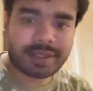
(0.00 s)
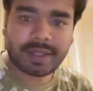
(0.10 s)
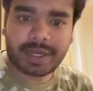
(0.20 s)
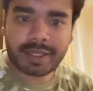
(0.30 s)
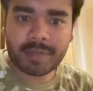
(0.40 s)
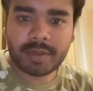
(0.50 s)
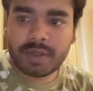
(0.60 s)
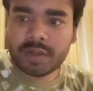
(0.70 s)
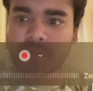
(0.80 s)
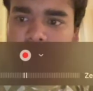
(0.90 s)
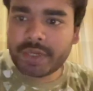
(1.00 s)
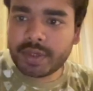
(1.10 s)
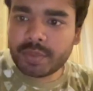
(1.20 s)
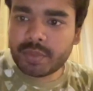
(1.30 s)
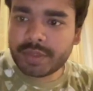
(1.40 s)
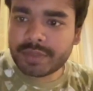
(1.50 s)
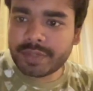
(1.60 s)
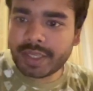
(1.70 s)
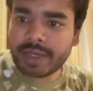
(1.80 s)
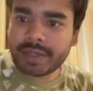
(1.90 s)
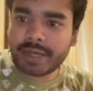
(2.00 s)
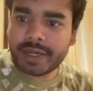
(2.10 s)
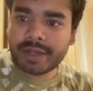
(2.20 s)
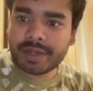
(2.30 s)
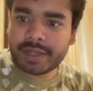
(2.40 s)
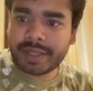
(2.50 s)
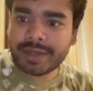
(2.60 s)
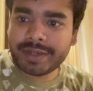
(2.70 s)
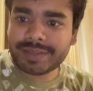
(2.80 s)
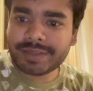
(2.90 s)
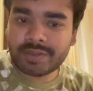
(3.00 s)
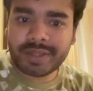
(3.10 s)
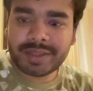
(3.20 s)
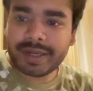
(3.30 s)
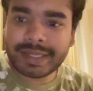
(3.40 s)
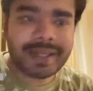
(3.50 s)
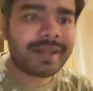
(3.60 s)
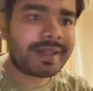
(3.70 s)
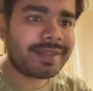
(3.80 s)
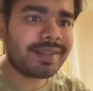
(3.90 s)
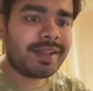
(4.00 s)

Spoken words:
React app. What we can do is we can render it again. It's showing 13 entries.